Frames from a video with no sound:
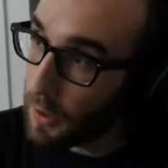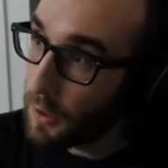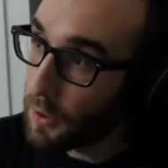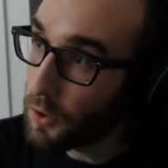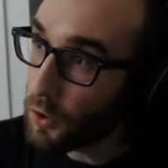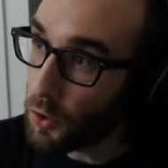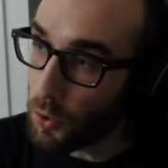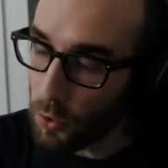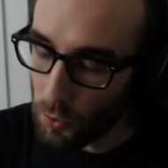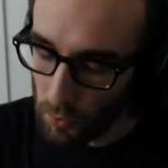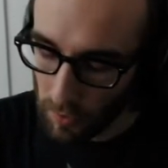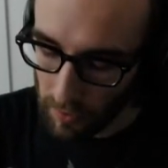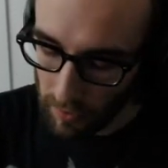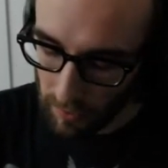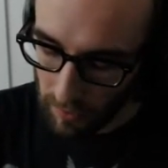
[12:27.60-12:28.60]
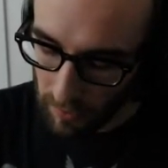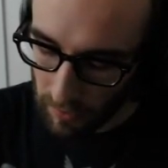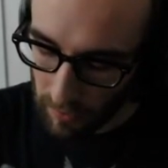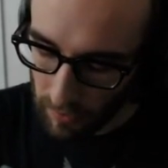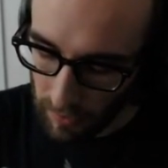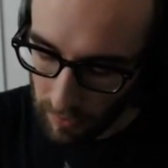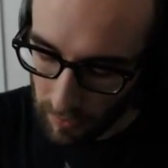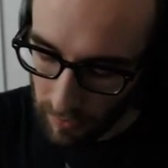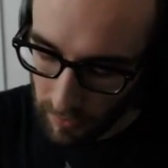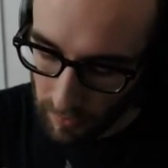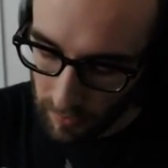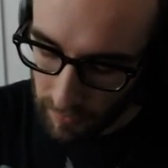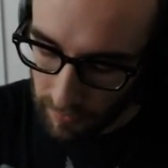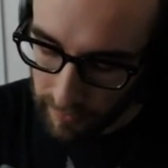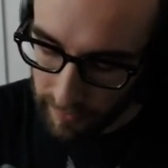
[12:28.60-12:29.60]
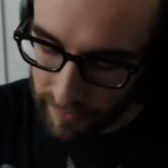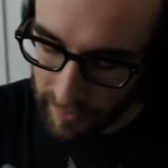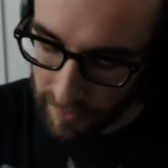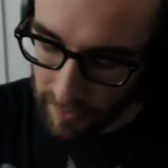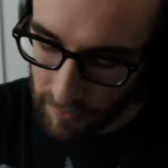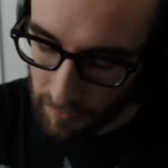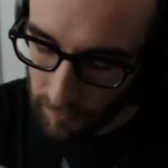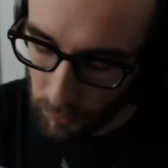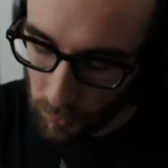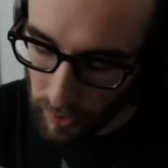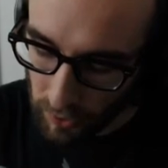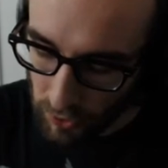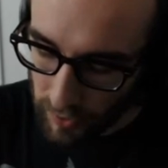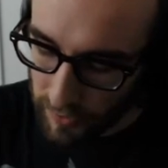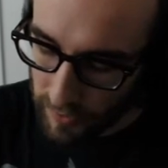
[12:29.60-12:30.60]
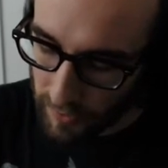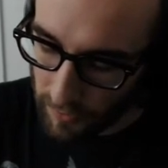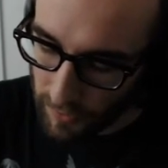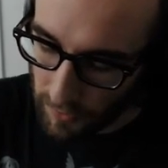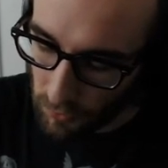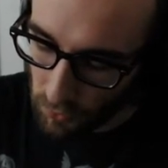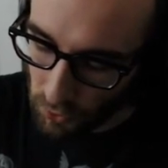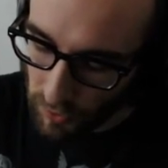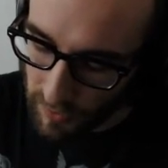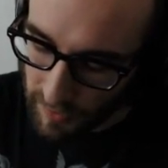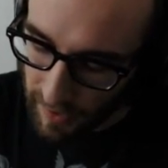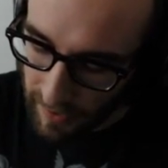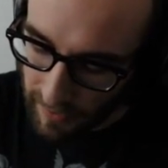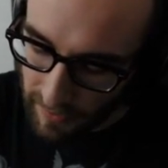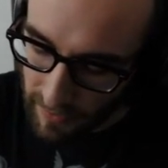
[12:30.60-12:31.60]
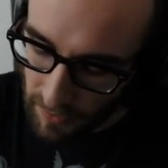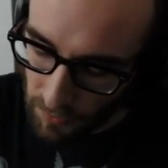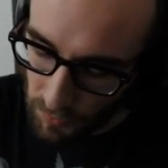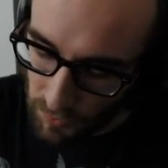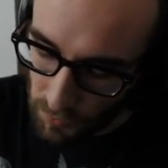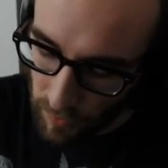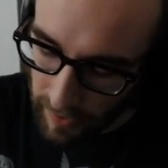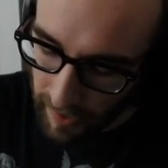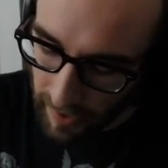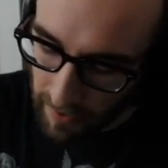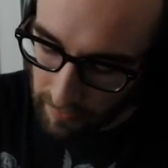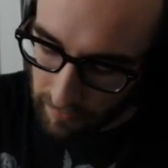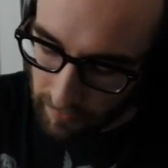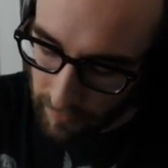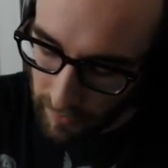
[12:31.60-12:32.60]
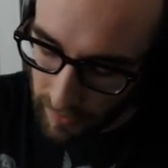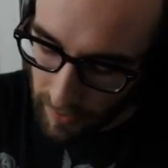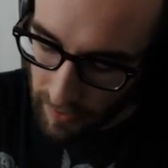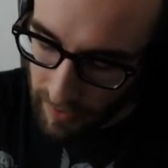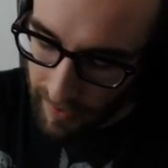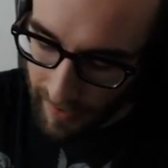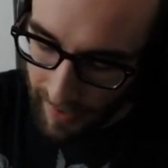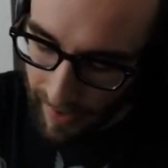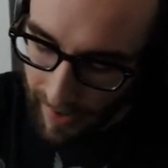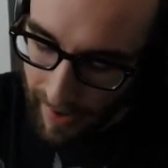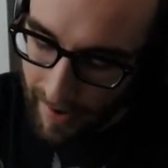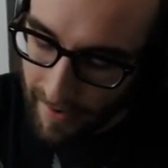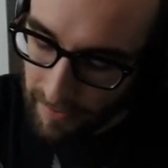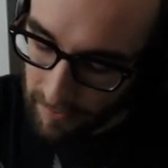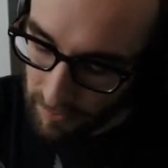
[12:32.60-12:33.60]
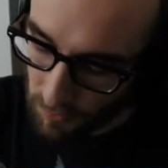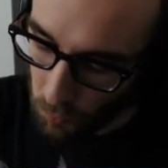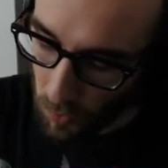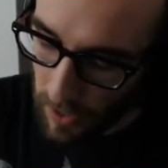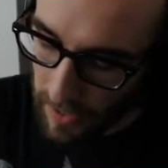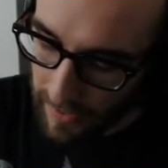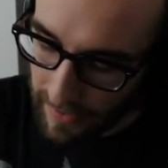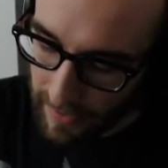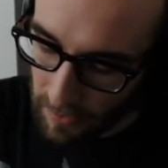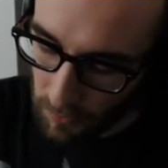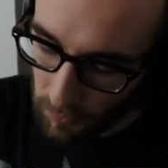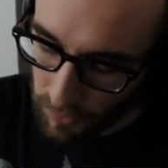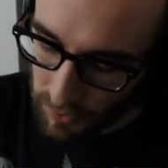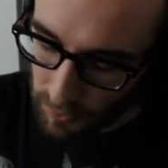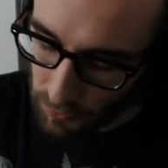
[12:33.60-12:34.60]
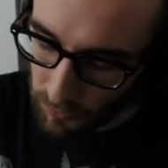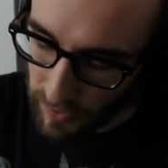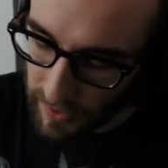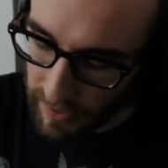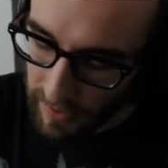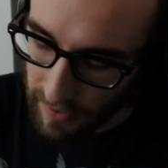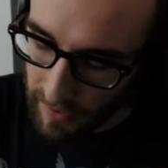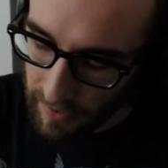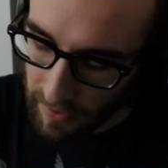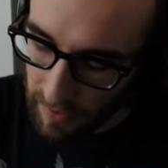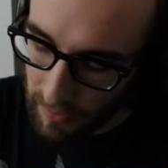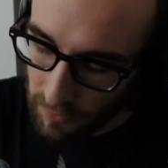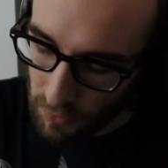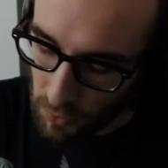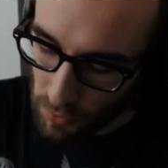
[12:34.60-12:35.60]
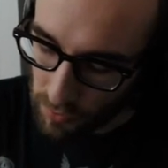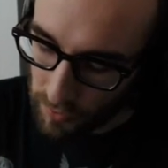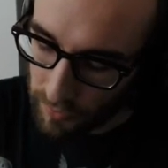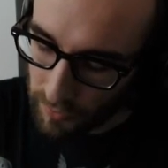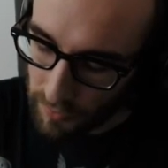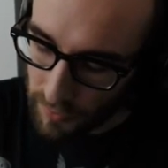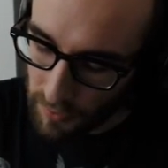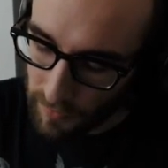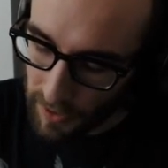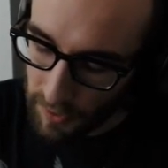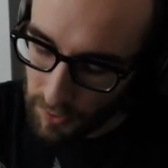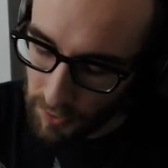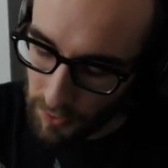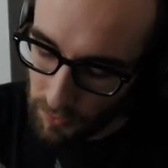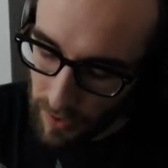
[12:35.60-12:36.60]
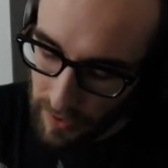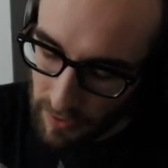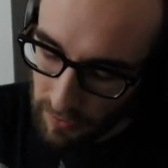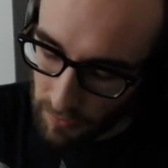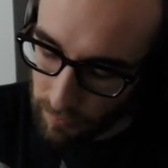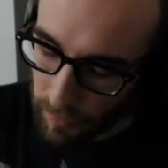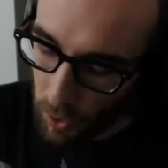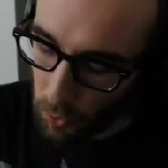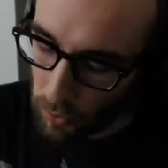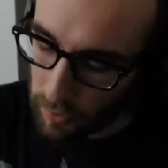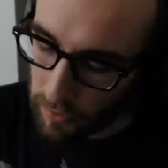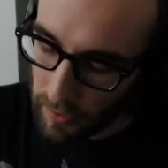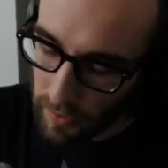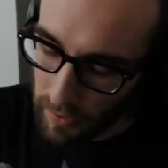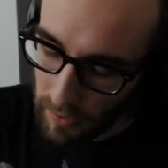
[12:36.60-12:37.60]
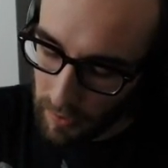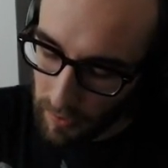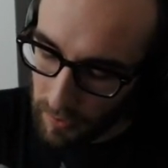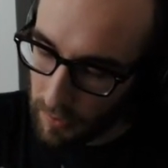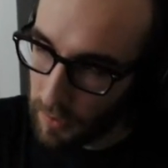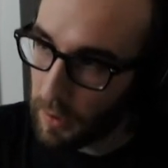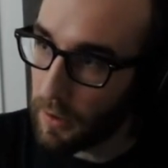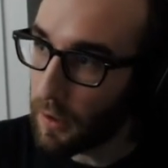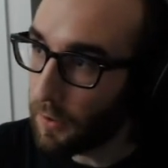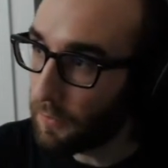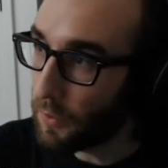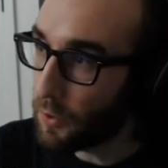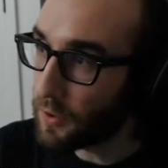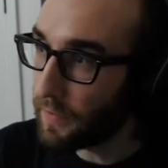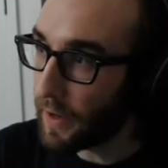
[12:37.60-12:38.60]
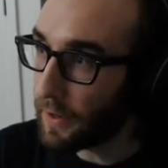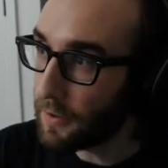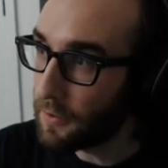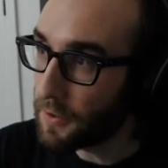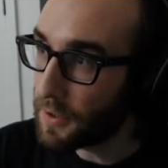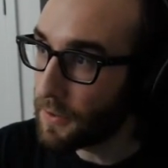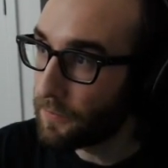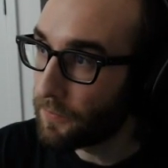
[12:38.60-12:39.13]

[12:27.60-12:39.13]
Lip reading: to this system of equations, our solution is x equals 1/2 and y equals 3 2/3. So making sure to write down both of those values.